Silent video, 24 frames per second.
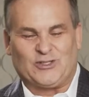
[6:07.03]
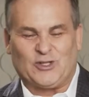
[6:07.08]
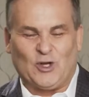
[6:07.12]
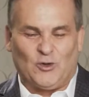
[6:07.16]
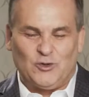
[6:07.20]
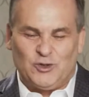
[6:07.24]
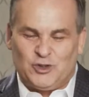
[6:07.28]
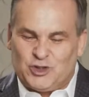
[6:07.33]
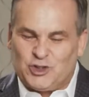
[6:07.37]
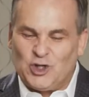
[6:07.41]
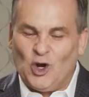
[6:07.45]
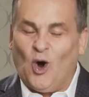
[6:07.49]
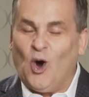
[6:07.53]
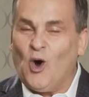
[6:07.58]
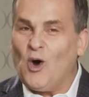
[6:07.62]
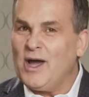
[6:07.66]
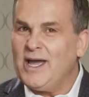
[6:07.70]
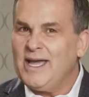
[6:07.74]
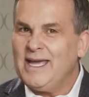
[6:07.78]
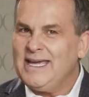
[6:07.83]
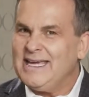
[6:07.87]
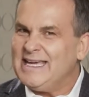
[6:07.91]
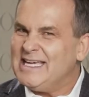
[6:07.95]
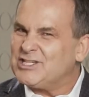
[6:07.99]
So
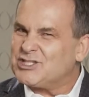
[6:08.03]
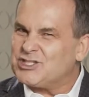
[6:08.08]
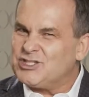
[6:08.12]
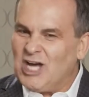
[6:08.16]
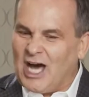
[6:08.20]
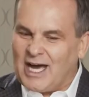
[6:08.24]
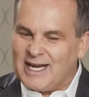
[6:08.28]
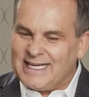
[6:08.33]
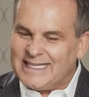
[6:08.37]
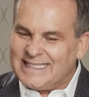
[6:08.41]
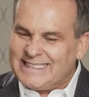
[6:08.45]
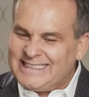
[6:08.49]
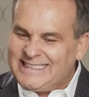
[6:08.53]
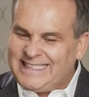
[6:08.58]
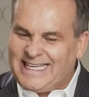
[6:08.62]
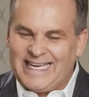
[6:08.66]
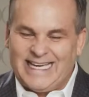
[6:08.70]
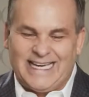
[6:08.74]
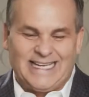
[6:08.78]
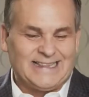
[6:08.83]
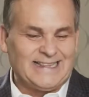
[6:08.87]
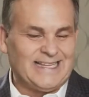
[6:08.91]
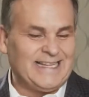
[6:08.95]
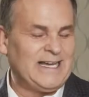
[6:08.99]
joy is not a
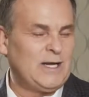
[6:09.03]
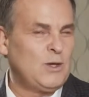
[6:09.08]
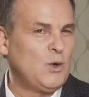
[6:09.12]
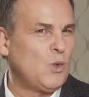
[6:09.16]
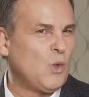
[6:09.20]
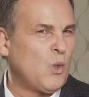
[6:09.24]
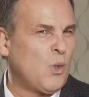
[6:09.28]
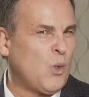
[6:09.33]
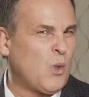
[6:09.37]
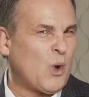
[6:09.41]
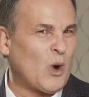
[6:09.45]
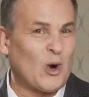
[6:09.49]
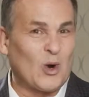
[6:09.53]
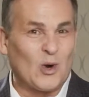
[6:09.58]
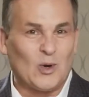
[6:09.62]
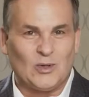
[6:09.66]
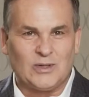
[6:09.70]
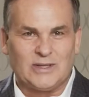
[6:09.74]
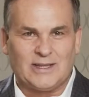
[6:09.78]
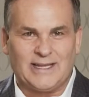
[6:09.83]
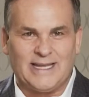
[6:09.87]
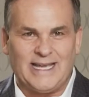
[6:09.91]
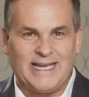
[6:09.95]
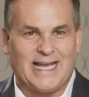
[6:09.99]
giggling,
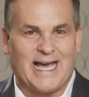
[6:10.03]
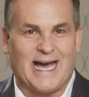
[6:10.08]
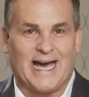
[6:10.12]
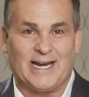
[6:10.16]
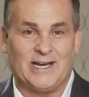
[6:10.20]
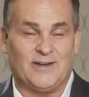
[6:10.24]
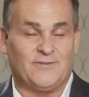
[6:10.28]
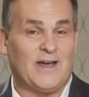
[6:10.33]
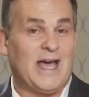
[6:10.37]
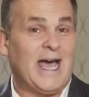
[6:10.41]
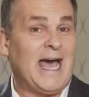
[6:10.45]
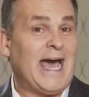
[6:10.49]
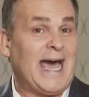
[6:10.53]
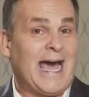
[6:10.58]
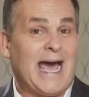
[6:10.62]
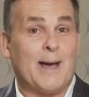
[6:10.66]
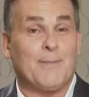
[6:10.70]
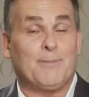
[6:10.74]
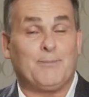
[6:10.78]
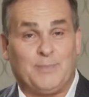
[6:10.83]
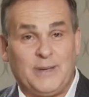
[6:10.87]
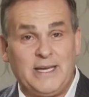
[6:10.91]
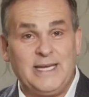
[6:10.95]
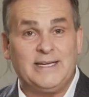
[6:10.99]
worldly kind of
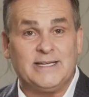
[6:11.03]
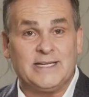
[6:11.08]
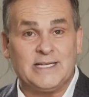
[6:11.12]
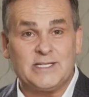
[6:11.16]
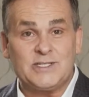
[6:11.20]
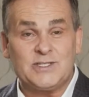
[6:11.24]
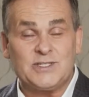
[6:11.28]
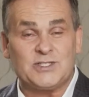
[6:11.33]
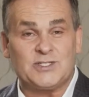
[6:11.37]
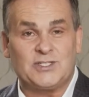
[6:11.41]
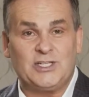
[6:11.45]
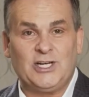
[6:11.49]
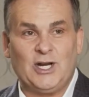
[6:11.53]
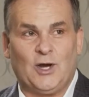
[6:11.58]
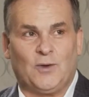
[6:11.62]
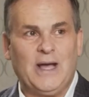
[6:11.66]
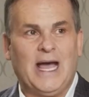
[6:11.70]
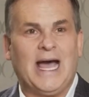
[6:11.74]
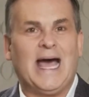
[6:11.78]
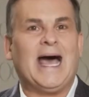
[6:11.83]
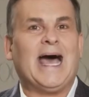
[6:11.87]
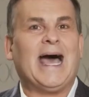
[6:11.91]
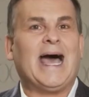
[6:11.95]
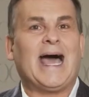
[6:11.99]
happiness. You
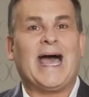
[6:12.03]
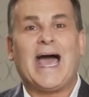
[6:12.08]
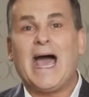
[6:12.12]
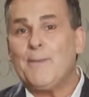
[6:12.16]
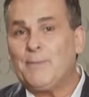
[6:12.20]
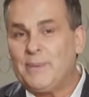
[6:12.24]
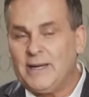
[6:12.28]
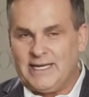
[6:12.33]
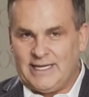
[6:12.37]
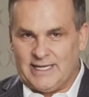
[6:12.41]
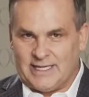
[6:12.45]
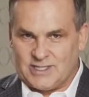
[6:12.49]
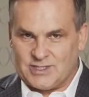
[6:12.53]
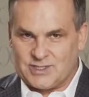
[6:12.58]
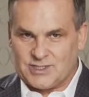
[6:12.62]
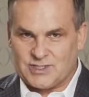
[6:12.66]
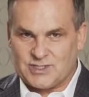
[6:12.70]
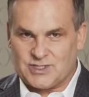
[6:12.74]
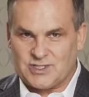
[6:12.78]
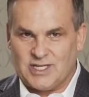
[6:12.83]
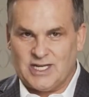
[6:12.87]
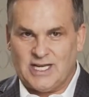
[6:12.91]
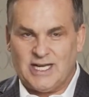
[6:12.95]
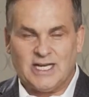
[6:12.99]
know,
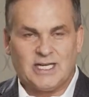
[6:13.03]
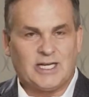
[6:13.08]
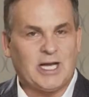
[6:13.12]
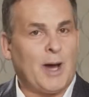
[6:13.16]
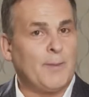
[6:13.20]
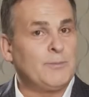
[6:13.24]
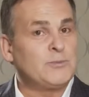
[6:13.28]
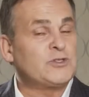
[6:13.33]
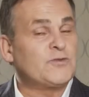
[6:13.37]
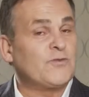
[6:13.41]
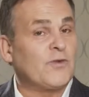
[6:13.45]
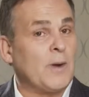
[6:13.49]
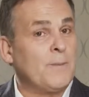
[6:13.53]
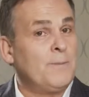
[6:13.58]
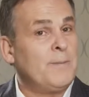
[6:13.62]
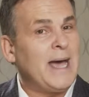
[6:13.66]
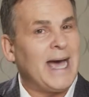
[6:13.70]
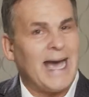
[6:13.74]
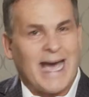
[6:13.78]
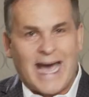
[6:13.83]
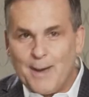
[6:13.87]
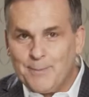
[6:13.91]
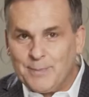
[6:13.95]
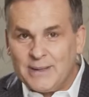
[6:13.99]
happiness comes
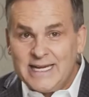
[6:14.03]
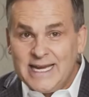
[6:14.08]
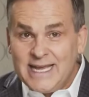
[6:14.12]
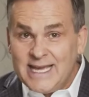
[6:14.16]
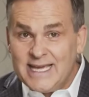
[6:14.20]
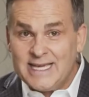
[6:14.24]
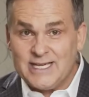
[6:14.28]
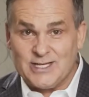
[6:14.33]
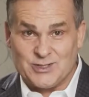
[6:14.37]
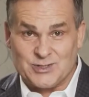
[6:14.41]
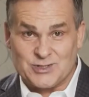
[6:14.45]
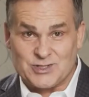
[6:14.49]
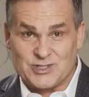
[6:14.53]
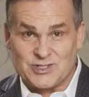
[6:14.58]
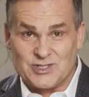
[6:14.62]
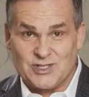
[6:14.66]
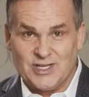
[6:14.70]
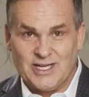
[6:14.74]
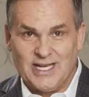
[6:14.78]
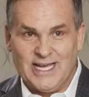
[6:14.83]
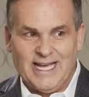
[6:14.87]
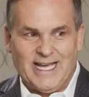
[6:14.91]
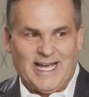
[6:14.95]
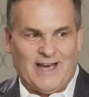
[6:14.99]
from
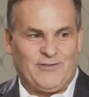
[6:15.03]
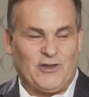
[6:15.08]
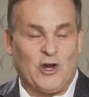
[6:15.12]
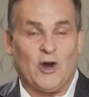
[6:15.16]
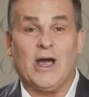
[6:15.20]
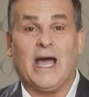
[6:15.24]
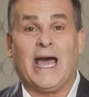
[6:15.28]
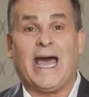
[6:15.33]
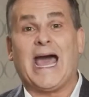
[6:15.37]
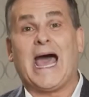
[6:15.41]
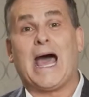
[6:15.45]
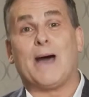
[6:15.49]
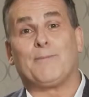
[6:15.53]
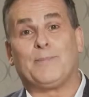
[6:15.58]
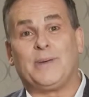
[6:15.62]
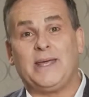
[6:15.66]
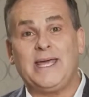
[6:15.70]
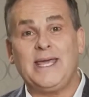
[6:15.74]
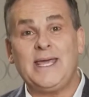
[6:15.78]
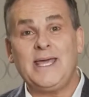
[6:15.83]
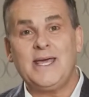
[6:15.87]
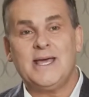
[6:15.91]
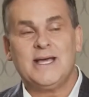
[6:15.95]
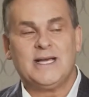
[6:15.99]
happenings. If you're
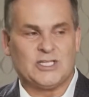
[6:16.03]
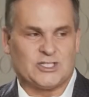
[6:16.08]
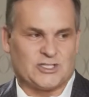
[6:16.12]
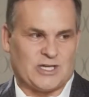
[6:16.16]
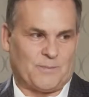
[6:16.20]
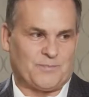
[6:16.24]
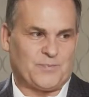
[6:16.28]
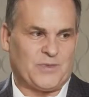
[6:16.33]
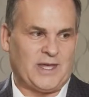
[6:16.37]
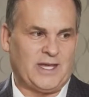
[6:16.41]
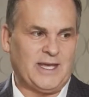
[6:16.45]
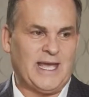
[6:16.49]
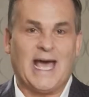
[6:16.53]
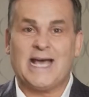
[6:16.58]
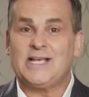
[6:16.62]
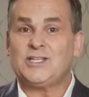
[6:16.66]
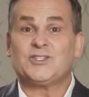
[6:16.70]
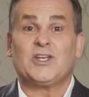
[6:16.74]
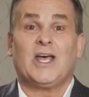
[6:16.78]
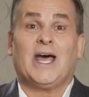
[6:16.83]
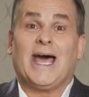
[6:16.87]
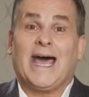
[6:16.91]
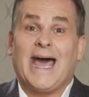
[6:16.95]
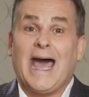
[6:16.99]
happy, something
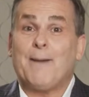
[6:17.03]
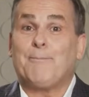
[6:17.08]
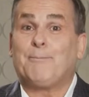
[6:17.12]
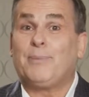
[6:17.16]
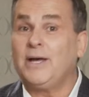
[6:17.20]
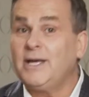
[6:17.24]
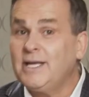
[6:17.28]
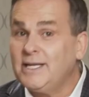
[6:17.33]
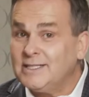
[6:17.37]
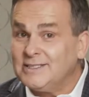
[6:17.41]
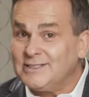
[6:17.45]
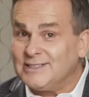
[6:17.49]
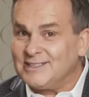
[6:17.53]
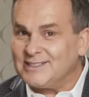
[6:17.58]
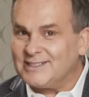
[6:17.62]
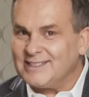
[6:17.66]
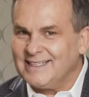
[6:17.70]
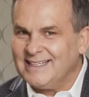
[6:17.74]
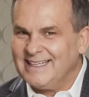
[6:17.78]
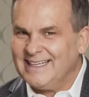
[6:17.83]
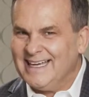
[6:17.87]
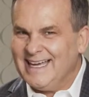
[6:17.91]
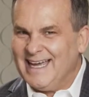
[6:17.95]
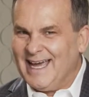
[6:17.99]
has happened.